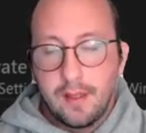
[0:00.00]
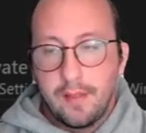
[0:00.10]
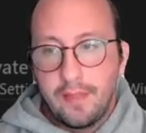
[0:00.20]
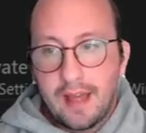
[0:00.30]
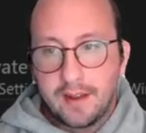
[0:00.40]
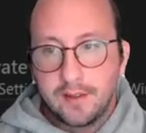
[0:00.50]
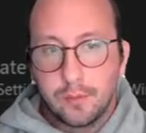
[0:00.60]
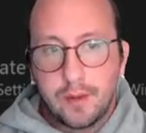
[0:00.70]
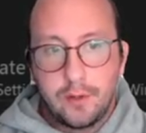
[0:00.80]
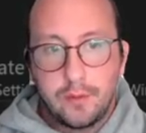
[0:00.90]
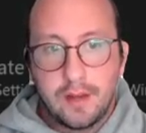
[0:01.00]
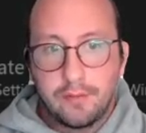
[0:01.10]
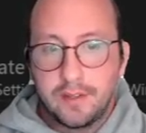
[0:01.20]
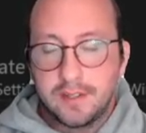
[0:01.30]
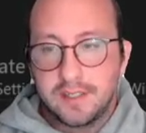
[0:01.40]
That is when you
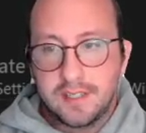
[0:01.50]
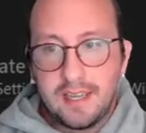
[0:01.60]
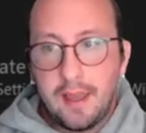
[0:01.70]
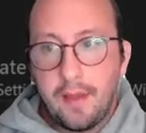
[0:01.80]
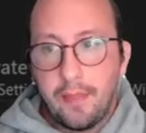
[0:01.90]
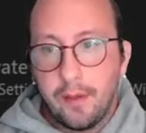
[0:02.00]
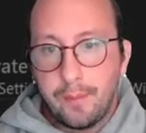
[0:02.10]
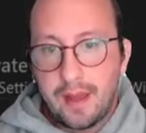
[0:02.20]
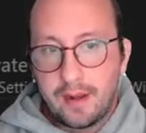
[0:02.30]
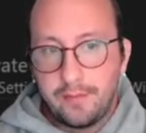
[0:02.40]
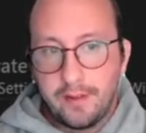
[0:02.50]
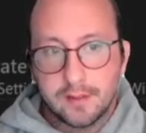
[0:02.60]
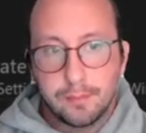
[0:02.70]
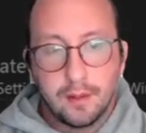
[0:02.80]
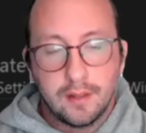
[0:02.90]
definitely see the benefits.
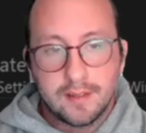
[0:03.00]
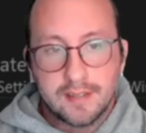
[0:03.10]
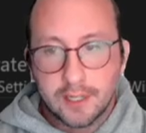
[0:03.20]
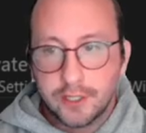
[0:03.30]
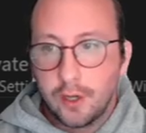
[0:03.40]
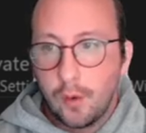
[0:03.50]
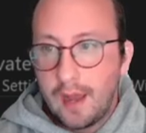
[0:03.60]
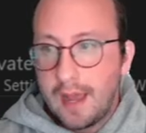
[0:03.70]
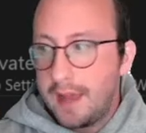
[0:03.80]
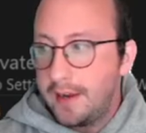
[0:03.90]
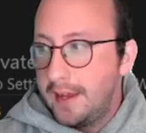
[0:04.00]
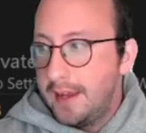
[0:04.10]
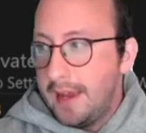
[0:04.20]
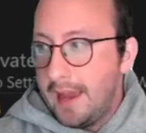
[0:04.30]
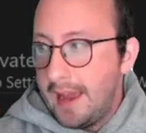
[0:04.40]
But let's actually go ahead
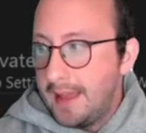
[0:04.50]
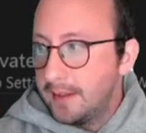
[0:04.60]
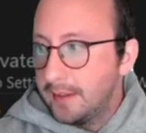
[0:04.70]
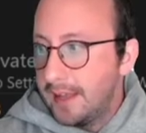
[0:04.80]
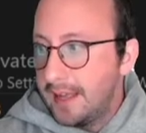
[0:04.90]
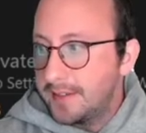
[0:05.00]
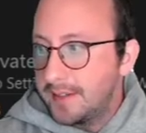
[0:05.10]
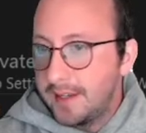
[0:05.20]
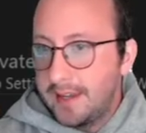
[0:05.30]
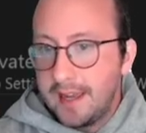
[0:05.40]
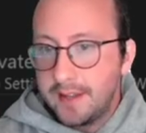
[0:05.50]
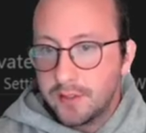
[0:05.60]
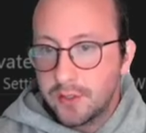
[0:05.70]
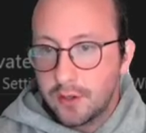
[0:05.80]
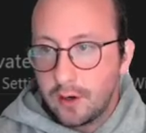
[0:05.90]
and let's get
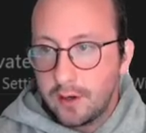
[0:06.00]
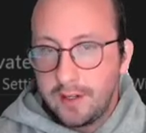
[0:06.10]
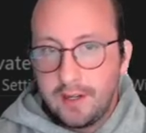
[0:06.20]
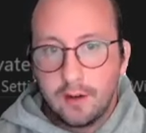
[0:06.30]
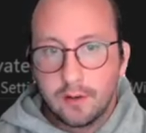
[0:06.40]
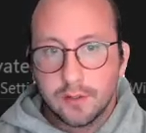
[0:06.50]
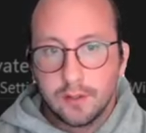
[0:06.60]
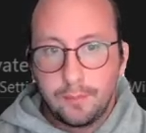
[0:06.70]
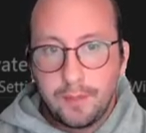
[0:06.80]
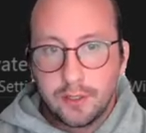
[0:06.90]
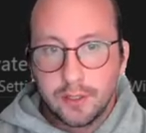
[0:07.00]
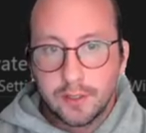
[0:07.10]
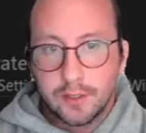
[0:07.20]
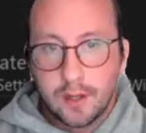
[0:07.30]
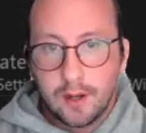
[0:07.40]
started here. So let me
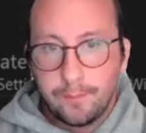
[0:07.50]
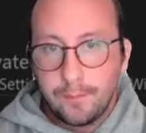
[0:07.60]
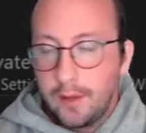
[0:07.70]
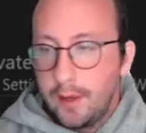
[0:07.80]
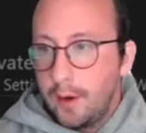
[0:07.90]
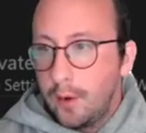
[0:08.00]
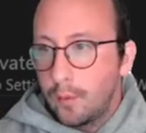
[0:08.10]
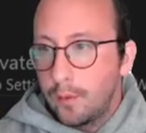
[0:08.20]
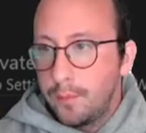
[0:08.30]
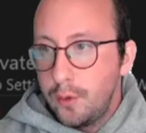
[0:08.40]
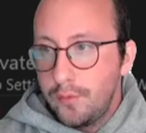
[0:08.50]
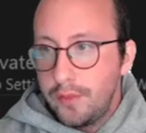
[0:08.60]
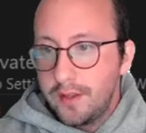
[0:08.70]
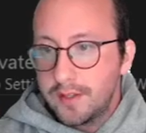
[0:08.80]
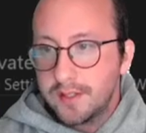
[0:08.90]
just um, remove
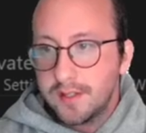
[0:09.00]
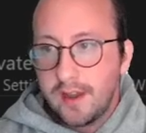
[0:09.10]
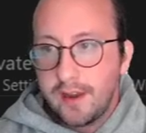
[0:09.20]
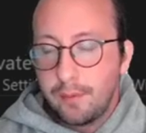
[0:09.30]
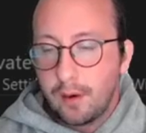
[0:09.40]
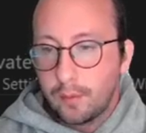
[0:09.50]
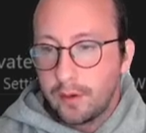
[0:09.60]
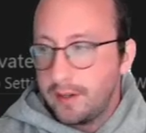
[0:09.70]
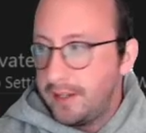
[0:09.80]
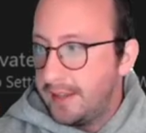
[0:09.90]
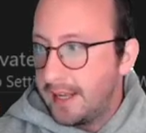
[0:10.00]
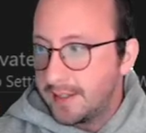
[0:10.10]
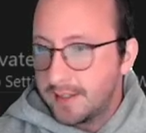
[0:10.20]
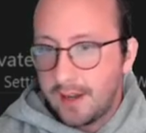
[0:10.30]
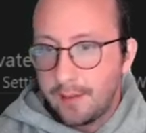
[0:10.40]
this sidebar. We're going to need that
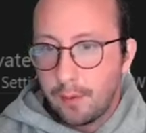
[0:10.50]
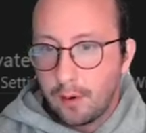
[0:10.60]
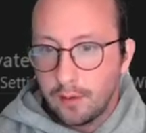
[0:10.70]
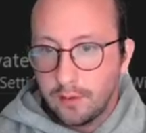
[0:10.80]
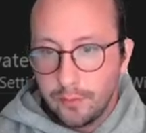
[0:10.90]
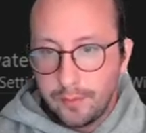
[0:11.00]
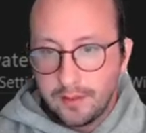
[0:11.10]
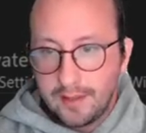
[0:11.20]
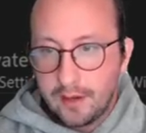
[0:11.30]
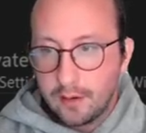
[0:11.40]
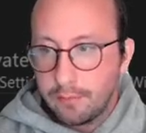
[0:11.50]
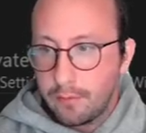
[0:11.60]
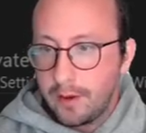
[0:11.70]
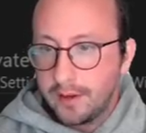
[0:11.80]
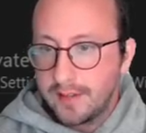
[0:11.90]
sidebar a little bit later for
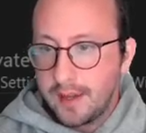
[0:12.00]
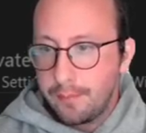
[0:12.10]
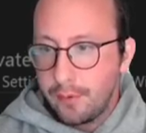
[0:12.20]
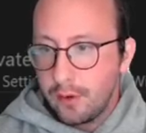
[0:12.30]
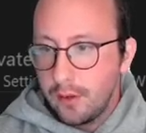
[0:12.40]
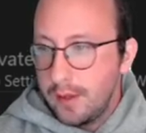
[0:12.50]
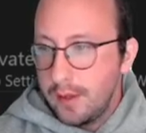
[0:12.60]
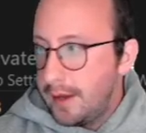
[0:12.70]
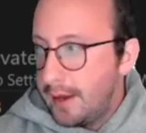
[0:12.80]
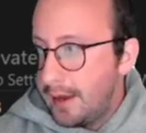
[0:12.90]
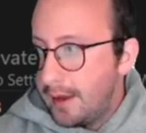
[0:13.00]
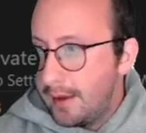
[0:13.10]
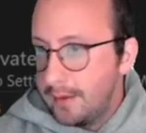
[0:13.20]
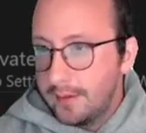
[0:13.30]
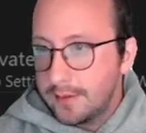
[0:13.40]
an example.
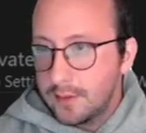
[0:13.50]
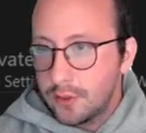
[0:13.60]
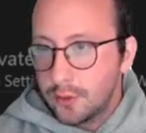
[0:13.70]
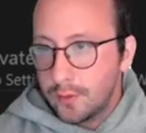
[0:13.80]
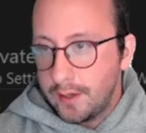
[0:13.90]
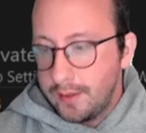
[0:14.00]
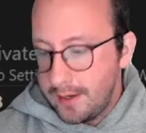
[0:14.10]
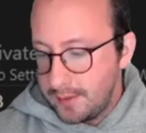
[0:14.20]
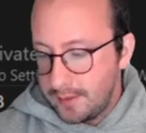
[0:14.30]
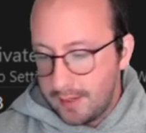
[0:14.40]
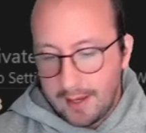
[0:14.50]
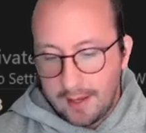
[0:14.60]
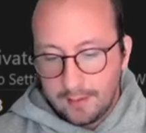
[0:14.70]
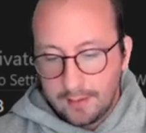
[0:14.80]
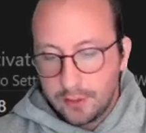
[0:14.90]
And let's shrink this and
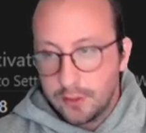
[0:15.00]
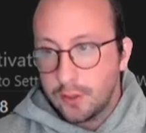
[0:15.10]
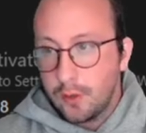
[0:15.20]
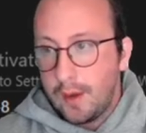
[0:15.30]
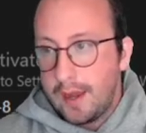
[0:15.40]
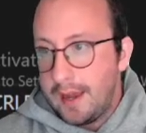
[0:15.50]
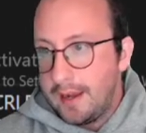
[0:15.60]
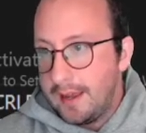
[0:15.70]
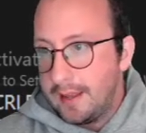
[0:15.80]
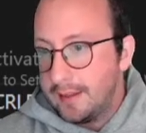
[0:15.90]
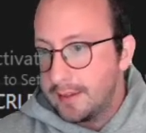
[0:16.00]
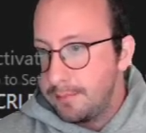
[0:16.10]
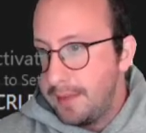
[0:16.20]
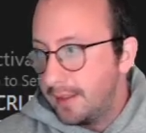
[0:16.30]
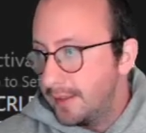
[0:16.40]
let's just go ahead and let's
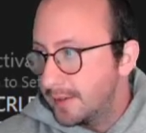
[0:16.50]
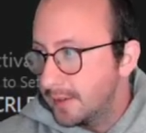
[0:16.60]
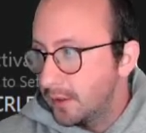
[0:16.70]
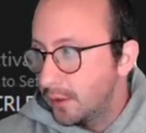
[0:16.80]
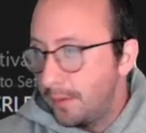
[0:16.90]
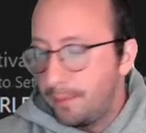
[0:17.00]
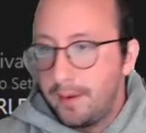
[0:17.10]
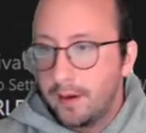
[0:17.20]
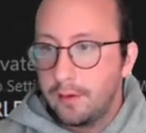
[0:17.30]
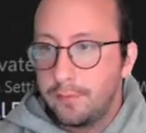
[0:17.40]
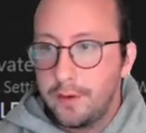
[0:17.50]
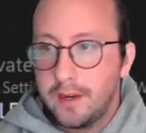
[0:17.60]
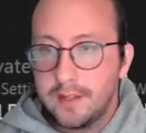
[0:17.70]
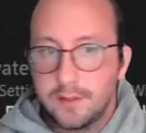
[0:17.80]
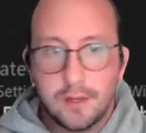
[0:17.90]
make this a little bit bigger for you
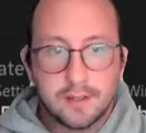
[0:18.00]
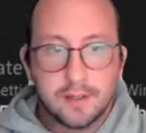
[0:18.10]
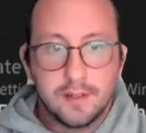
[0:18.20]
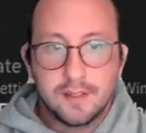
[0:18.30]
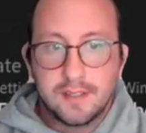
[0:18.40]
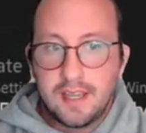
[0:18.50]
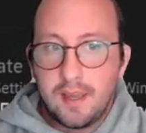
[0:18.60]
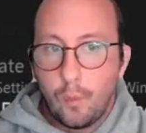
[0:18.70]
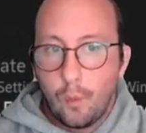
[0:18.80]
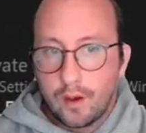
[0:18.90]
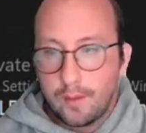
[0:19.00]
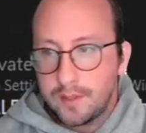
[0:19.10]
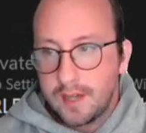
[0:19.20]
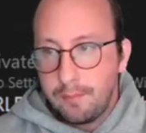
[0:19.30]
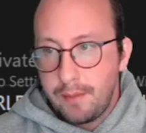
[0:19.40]
guys so you guys can see what I'm
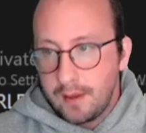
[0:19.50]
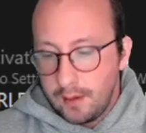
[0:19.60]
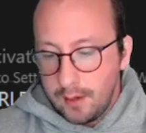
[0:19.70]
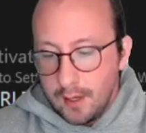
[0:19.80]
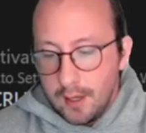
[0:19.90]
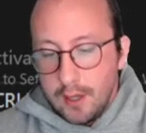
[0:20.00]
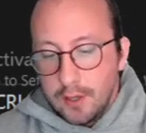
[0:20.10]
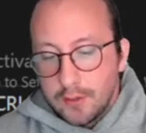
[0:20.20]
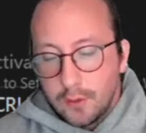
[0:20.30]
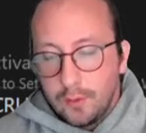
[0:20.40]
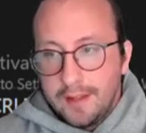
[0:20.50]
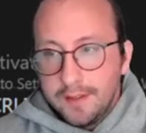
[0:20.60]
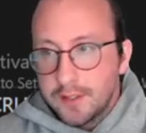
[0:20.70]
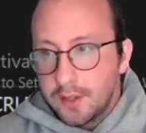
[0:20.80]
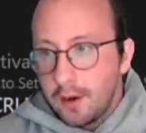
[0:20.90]
typing. So let's
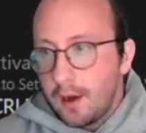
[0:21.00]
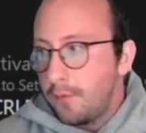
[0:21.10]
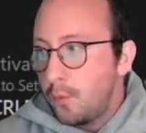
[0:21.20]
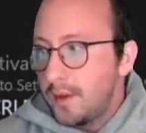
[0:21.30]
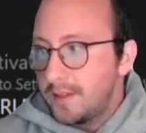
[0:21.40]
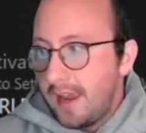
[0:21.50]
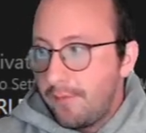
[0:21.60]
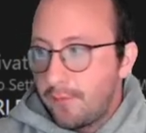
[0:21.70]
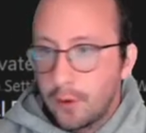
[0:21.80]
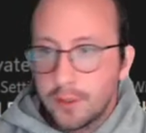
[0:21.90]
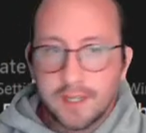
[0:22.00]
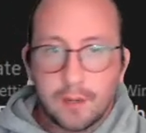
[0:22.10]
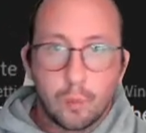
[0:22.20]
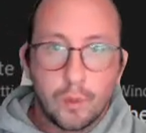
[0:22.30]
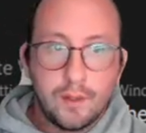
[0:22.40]
start off with a first like
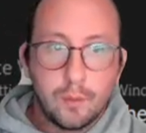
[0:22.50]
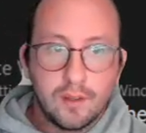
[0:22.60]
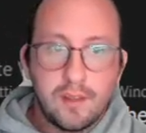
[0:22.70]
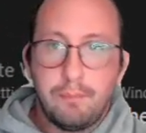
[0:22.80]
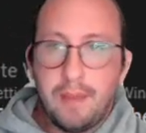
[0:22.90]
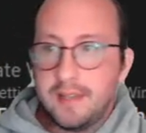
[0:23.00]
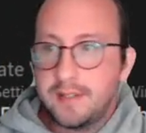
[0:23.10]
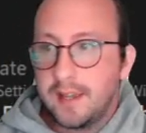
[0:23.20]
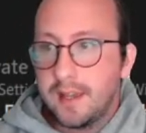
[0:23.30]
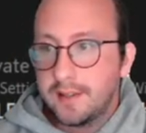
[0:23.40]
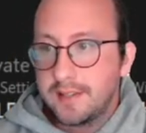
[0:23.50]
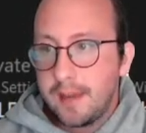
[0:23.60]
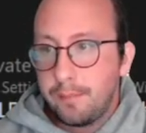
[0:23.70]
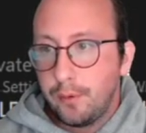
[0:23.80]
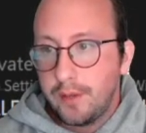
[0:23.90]
really, really basic
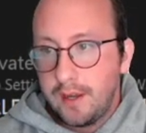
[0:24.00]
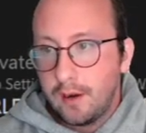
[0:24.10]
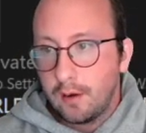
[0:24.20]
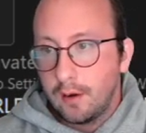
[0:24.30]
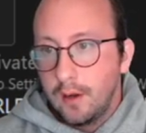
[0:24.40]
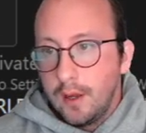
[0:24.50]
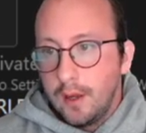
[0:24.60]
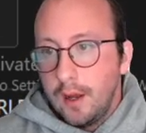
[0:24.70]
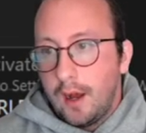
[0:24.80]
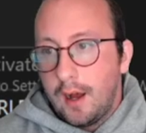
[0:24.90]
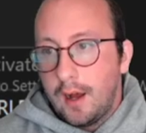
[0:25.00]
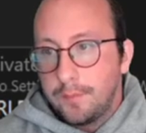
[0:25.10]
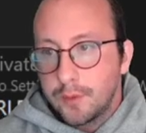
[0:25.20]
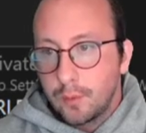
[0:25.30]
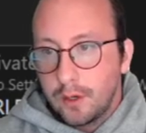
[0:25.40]
example here. Um,
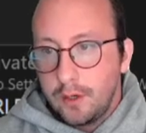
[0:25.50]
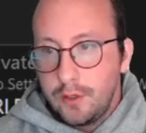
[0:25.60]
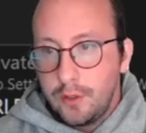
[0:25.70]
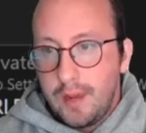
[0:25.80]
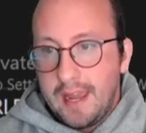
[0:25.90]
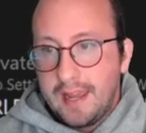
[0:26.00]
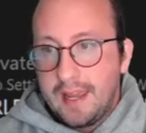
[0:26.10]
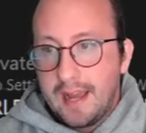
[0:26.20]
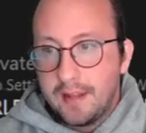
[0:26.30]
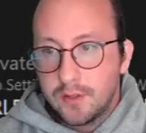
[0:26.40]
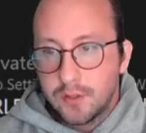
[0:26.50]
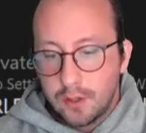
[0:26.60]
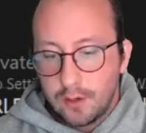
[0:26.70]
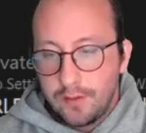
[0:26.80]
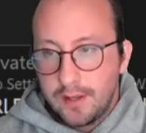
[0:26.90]
so we're gonna do a get
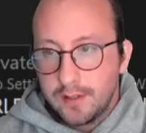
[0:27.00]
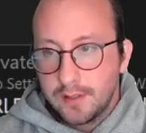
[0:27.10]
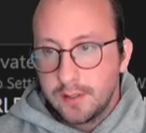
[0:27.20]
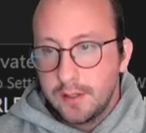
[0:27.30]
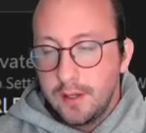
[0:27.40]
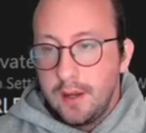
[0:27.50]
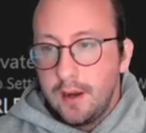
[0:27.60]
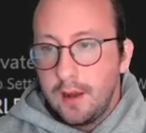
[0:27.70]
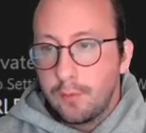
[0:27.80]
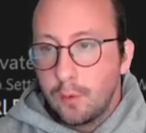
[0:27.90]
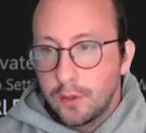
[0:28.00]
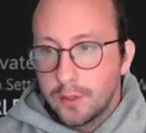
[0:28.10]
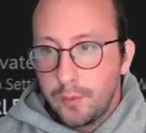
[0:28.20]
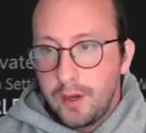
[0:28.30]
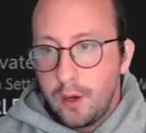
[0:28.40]
service. Now, of course,
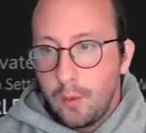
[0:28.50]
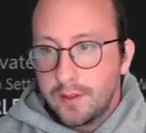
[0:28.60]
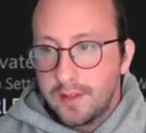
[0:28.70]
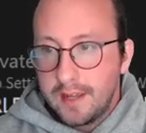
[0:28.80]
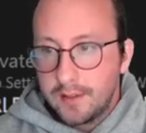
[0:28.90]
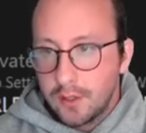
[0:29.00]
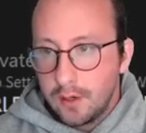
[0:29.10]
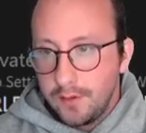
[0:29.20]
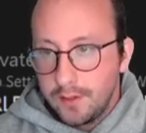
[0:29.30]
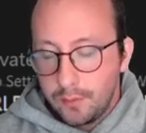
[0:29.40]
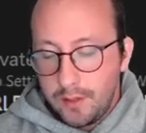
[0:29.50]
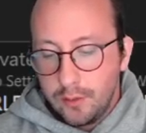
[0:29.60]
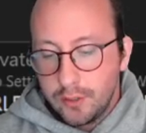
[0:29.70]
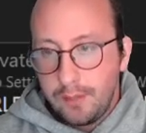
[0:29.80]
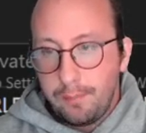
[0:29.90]
we know with get service, we
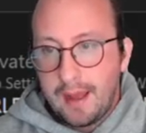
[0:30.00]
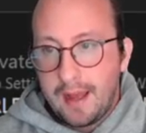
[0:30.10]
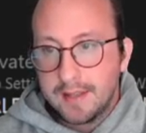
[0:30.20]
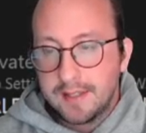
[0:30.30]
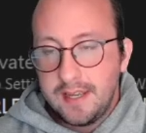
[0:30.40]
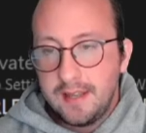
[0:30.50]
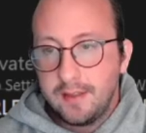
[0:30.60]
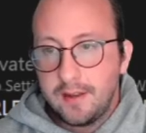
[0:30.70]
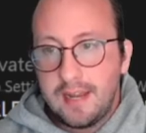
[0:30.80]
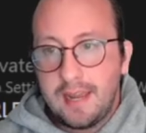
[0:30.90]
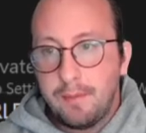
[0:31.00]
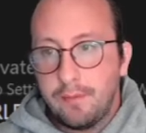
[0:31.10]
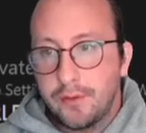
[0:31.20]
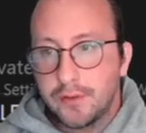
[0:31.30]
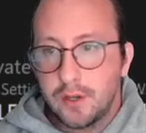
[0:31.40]
usually pass in the name of
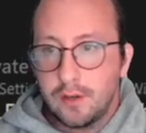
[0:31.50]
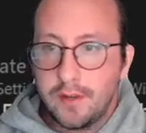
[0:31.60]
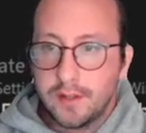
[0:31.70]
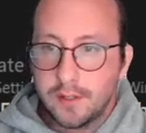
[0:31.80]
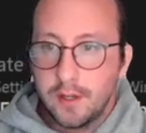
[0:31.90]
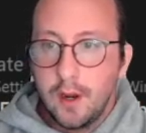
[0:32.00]
the service.